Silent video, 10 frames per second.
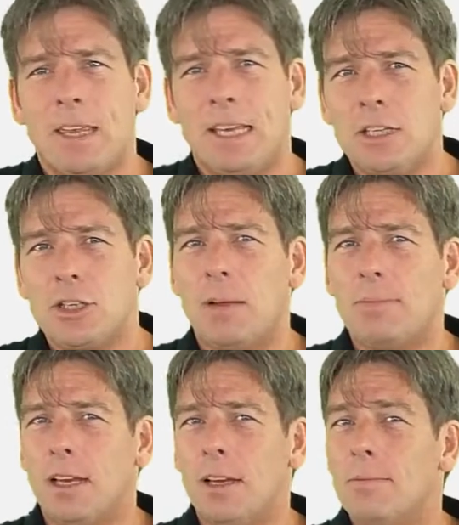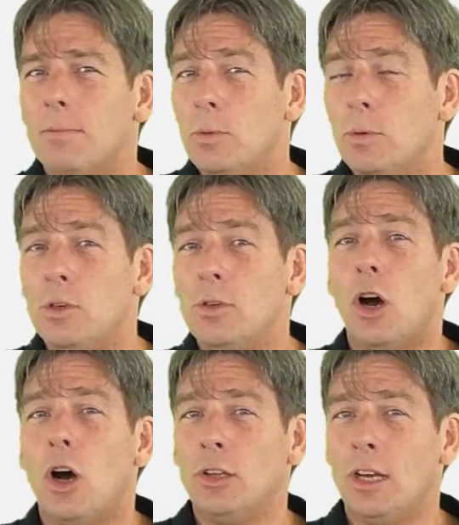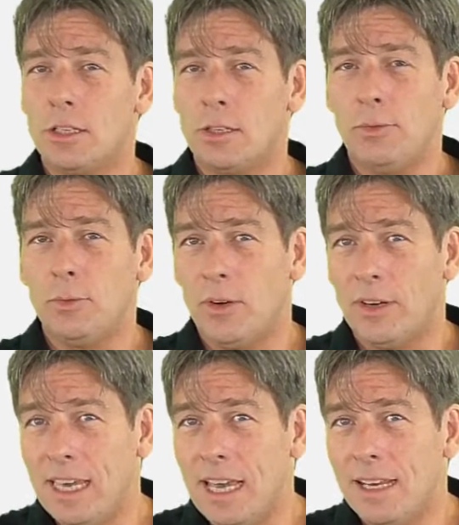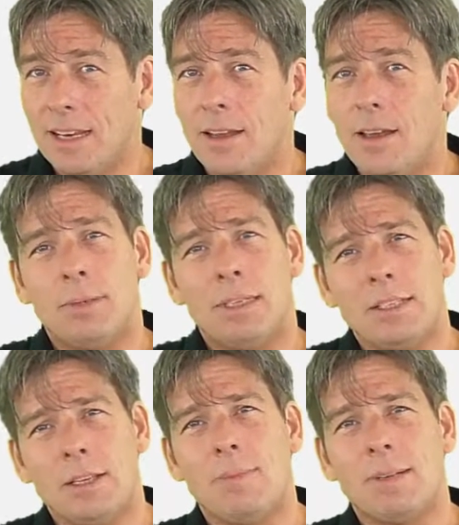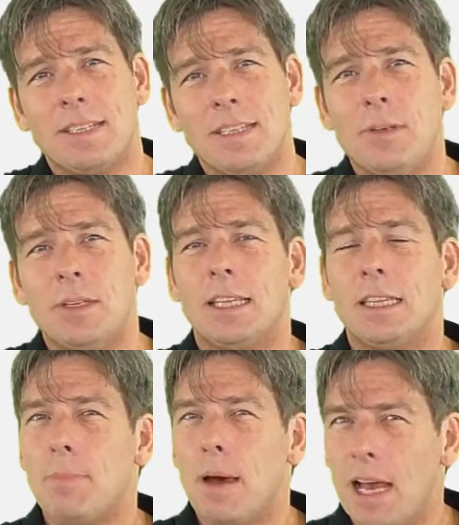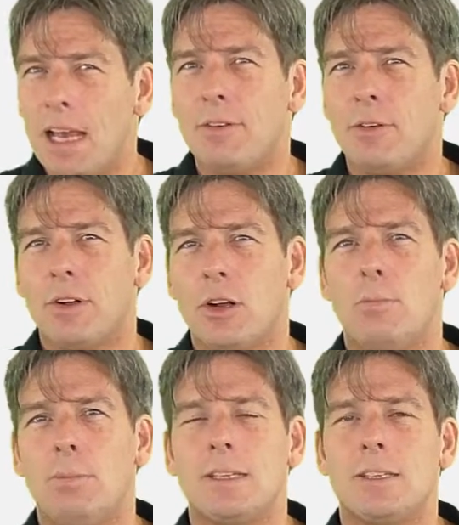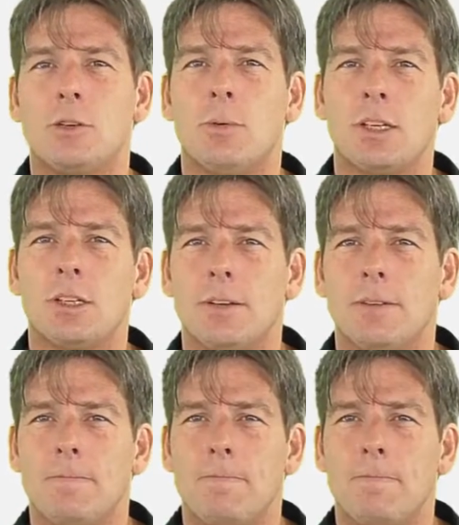In this chapter, we will use online software again, but this time to simulate the behaviour of a complex situation.